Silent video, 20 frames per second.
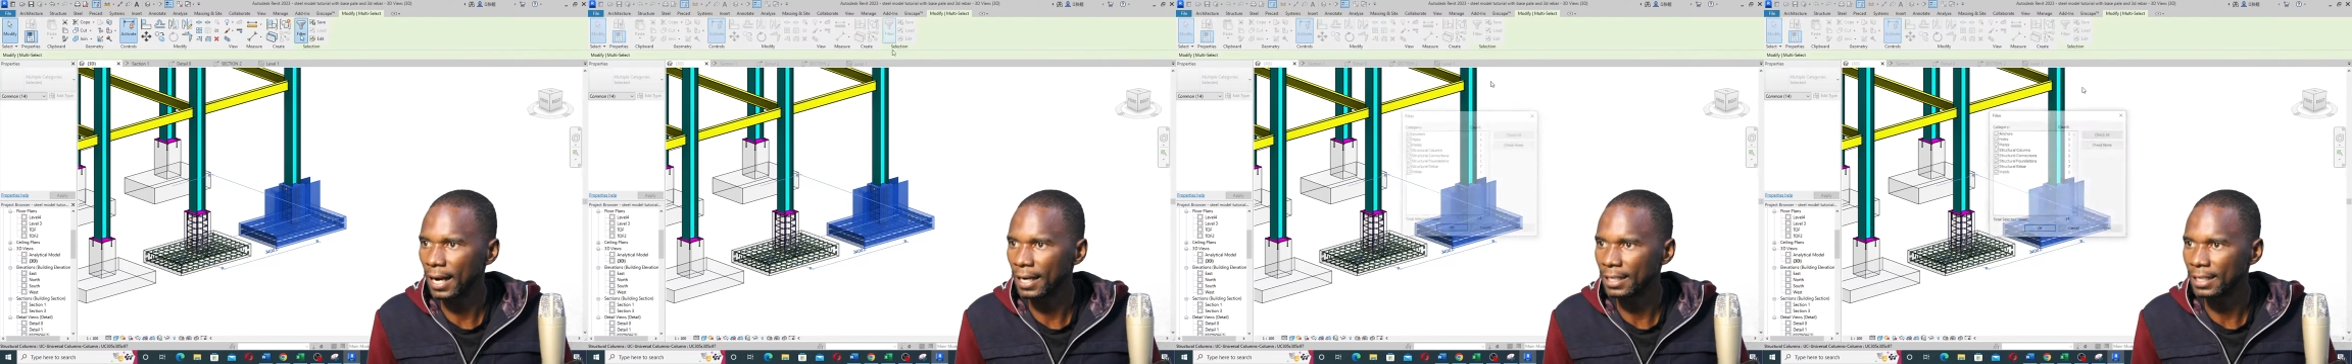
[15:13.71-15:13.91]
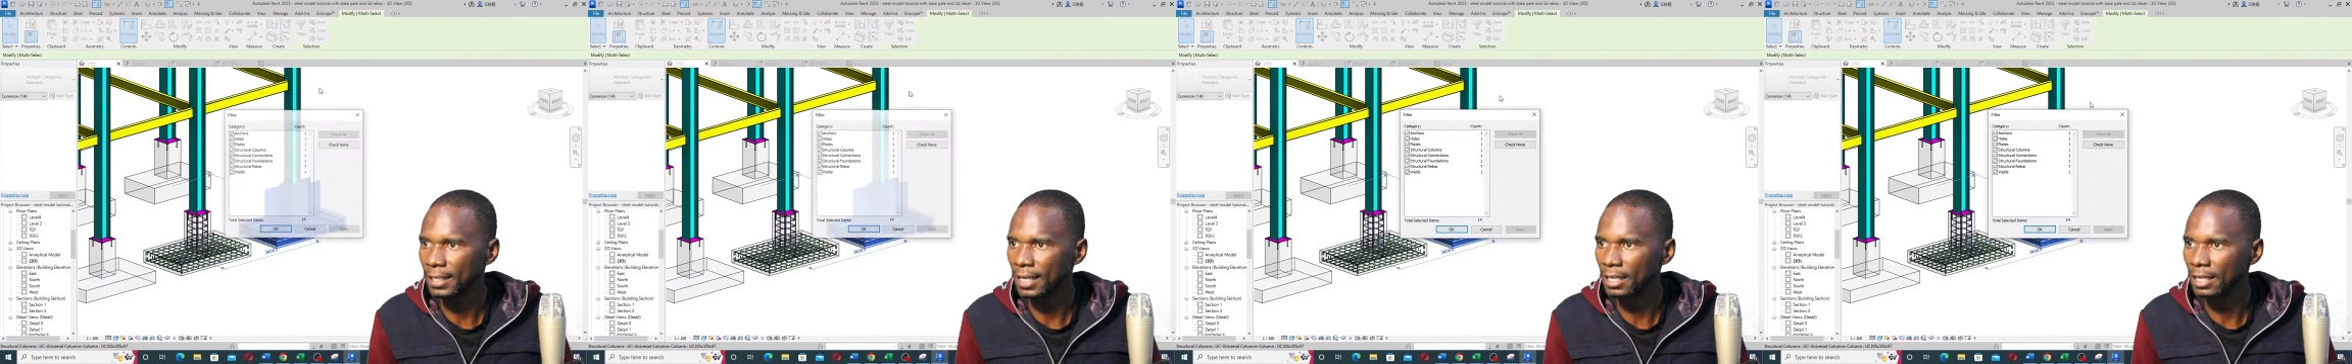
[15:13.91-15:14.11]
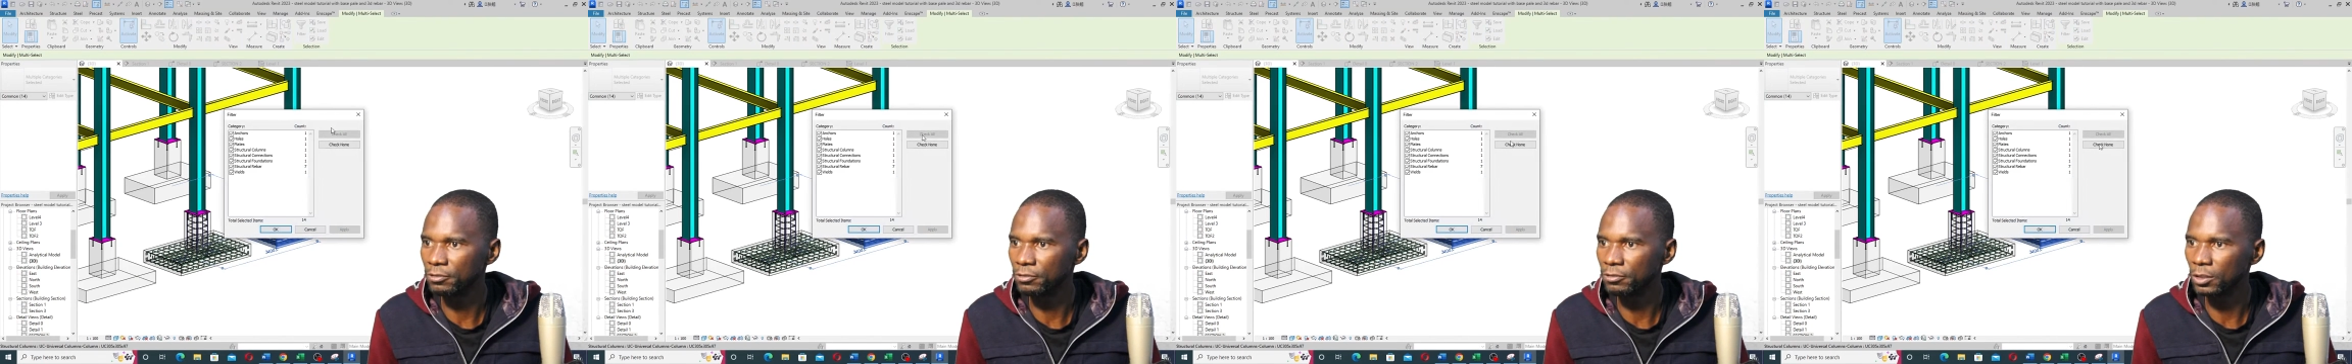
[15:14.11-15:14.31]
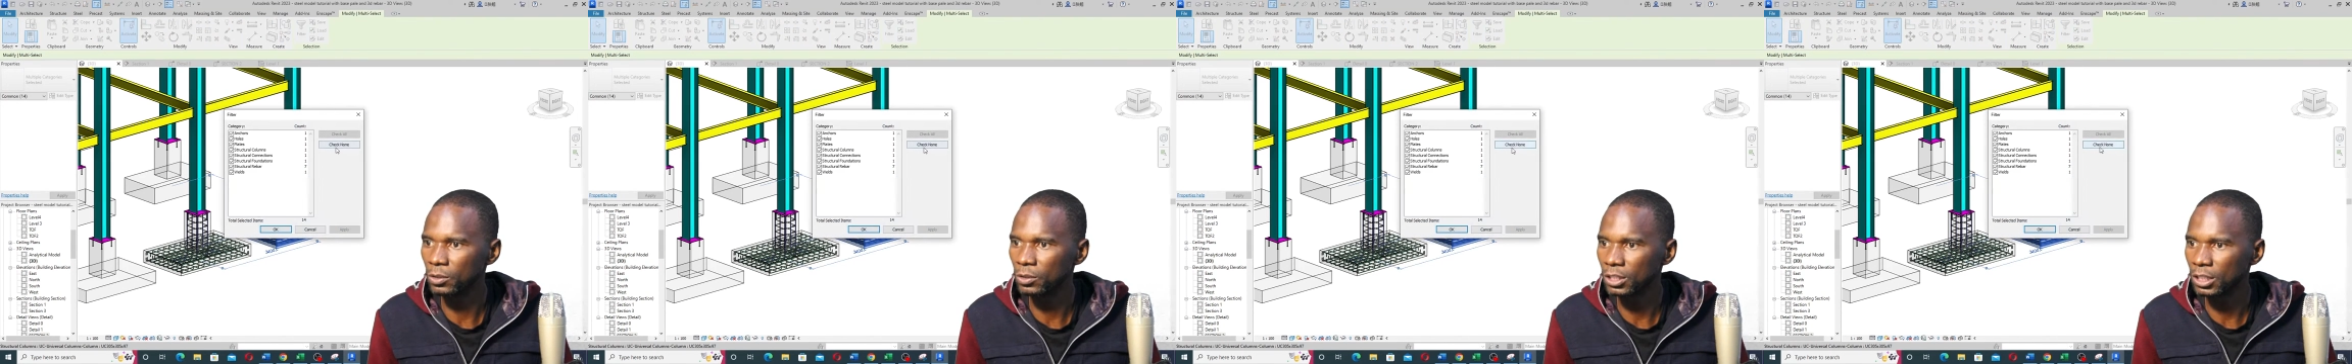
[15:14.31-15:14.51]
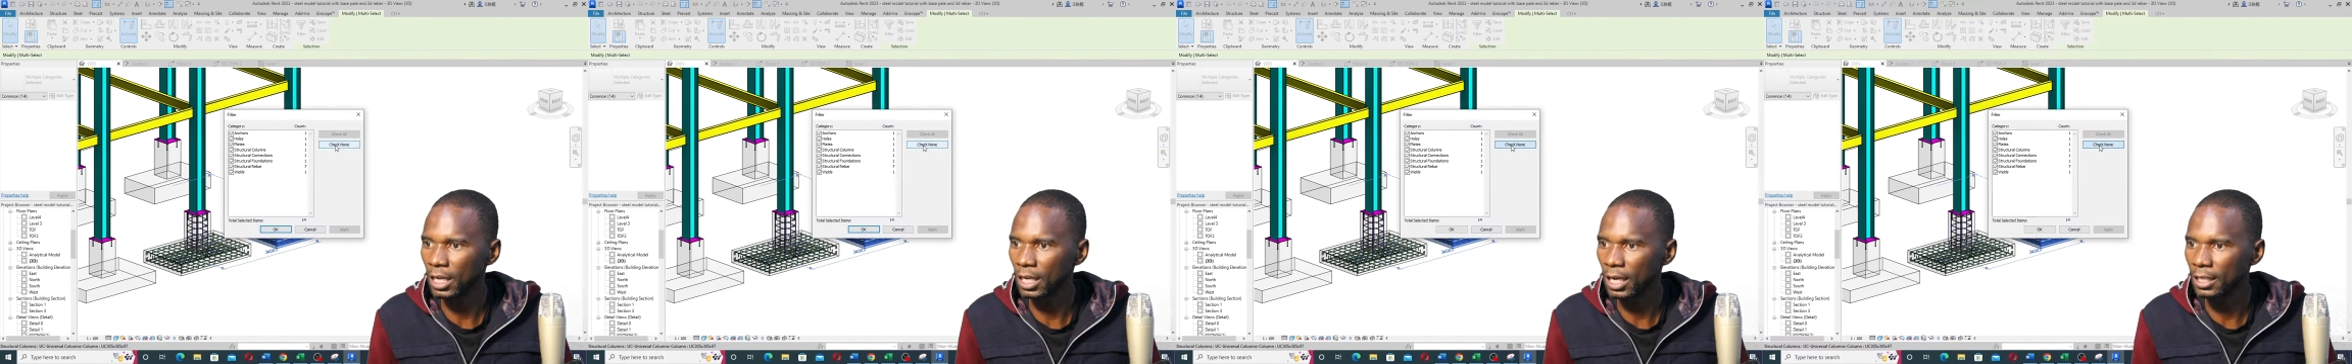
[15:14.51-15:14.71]
again,
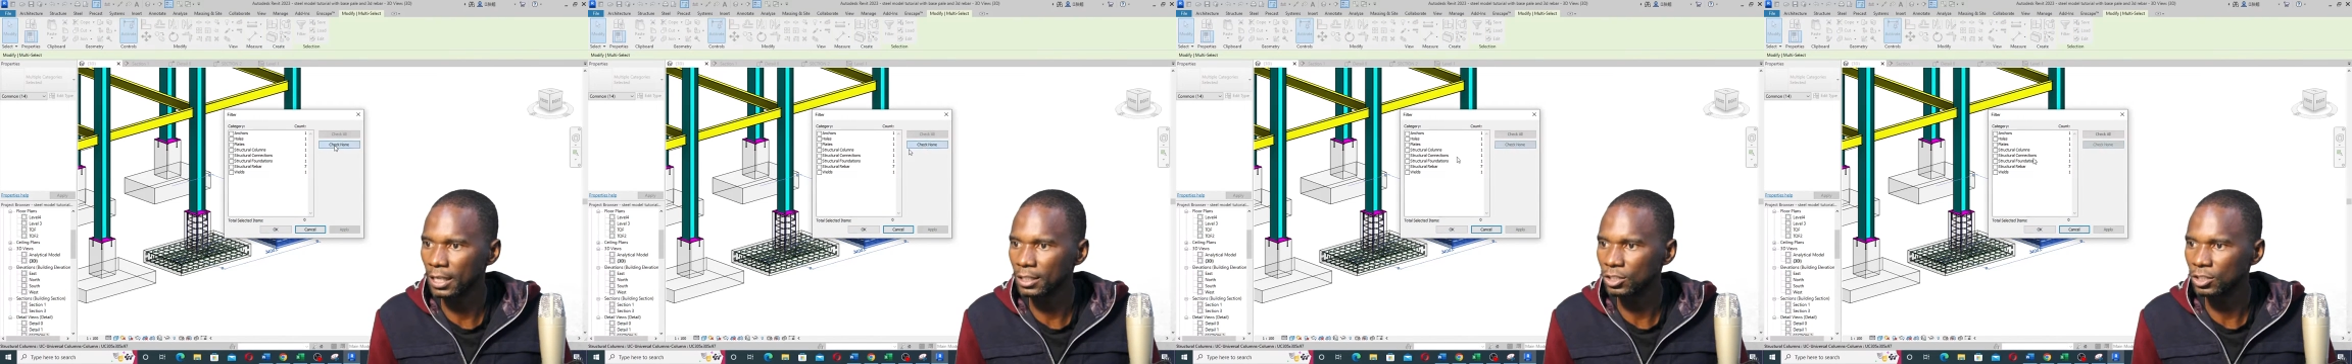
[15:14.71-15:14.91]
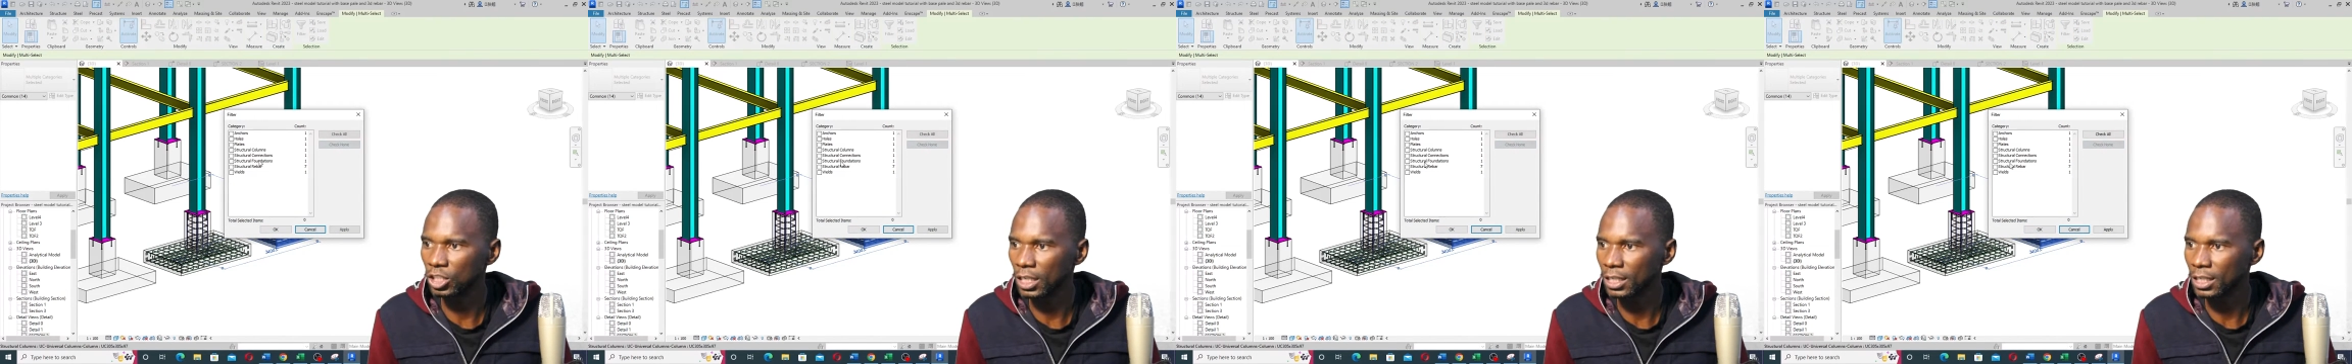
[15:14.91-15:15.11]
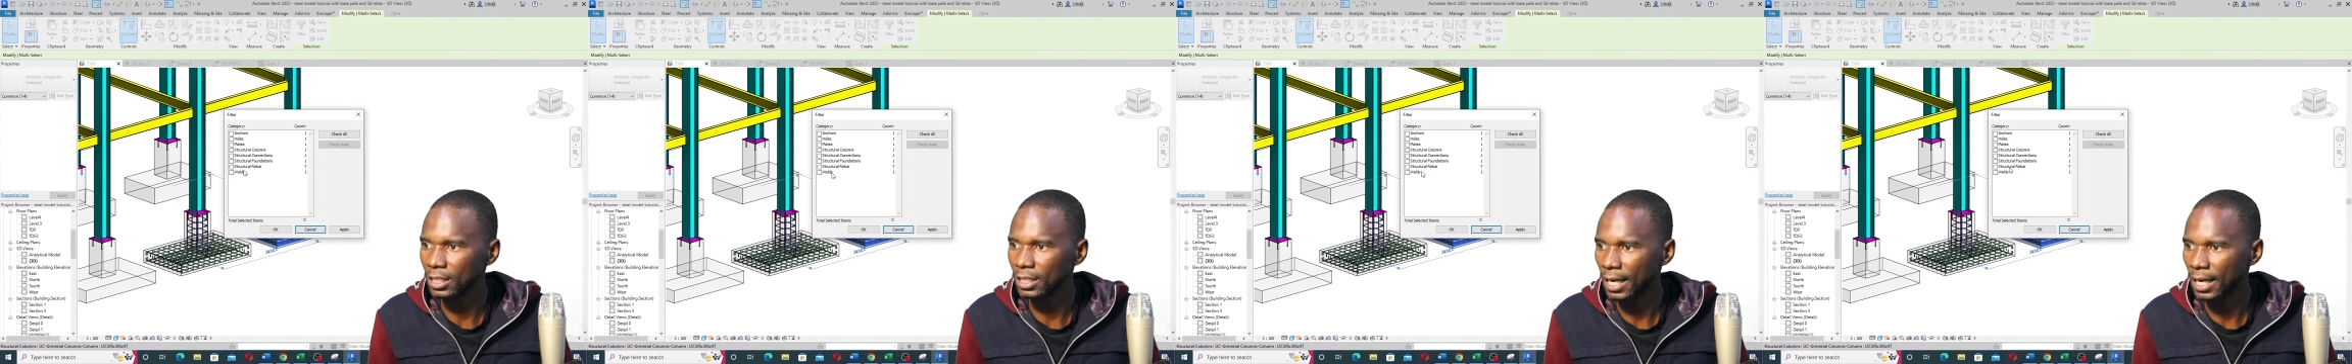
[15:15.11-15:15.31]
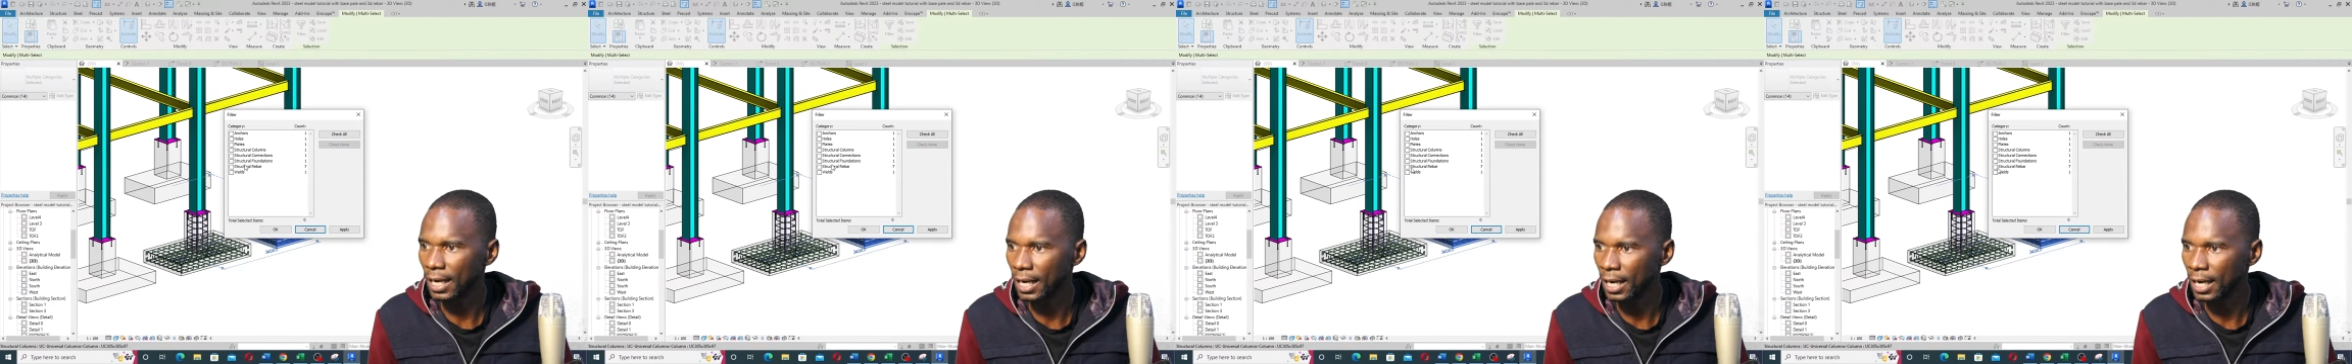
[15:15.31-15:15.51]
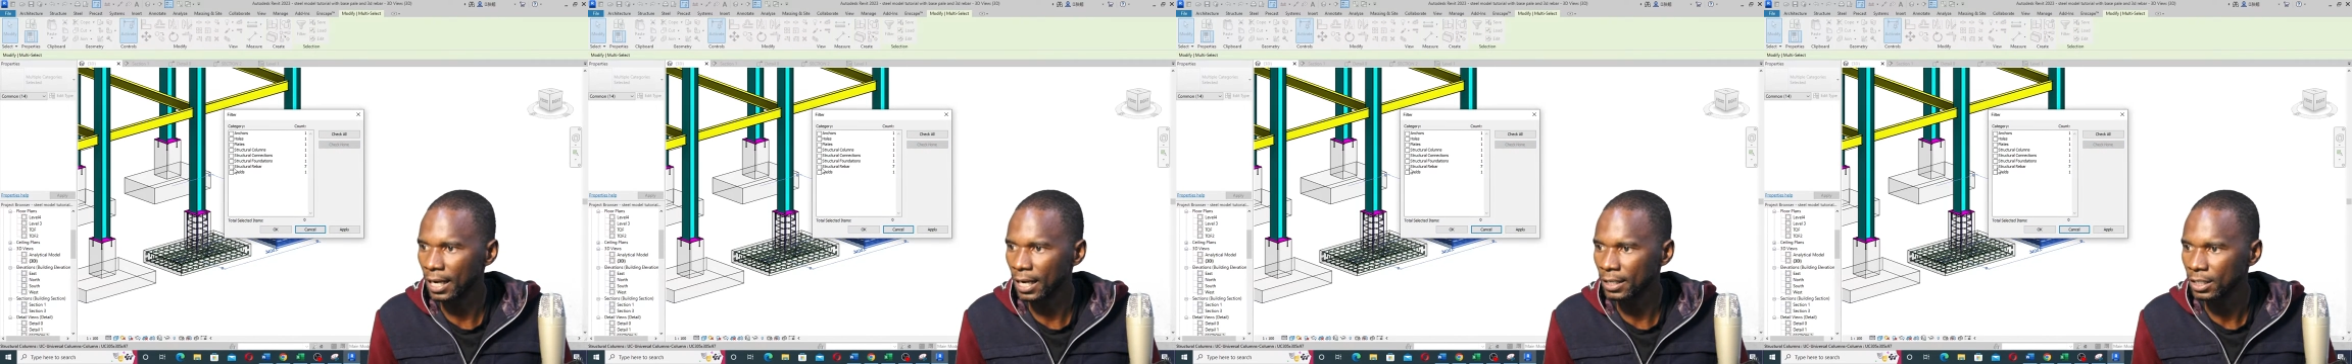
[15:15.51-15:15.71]
filter, check
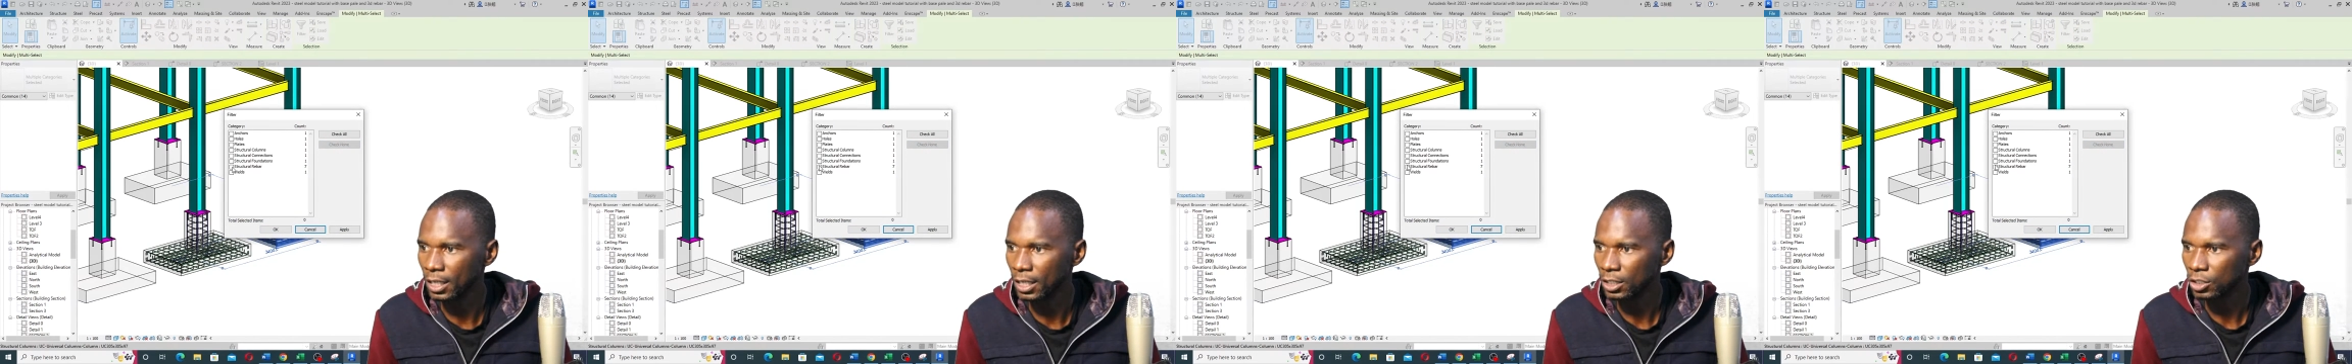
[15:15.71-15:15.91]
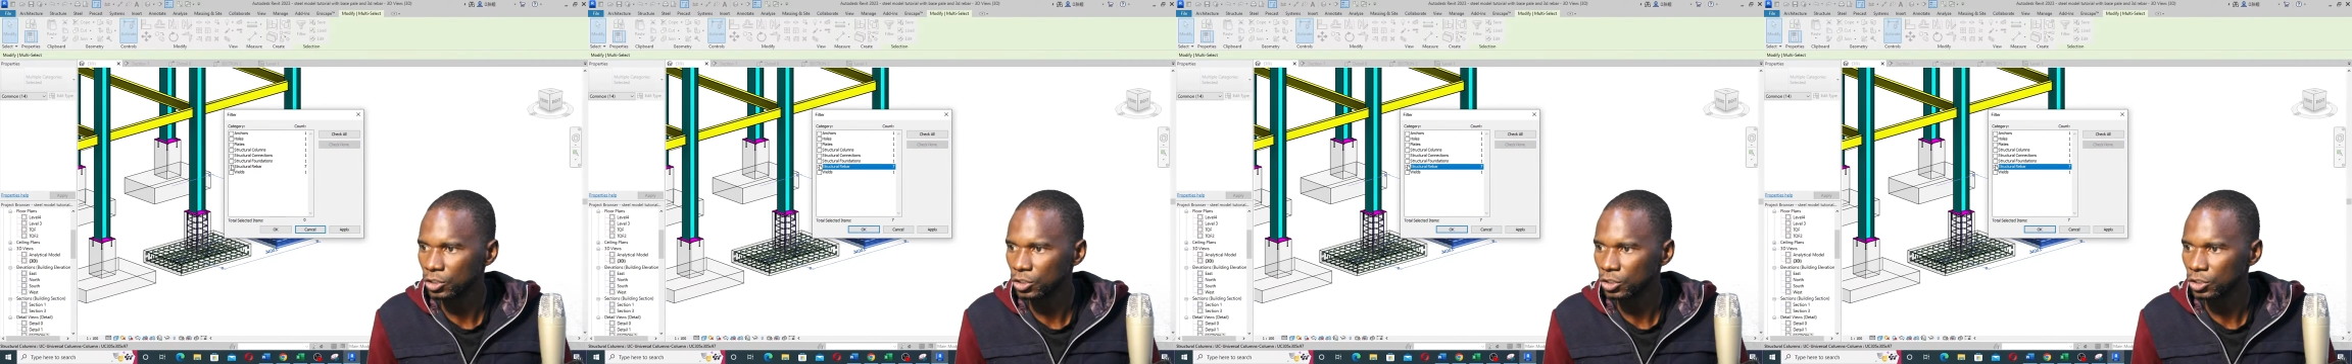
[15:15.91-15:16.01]
none,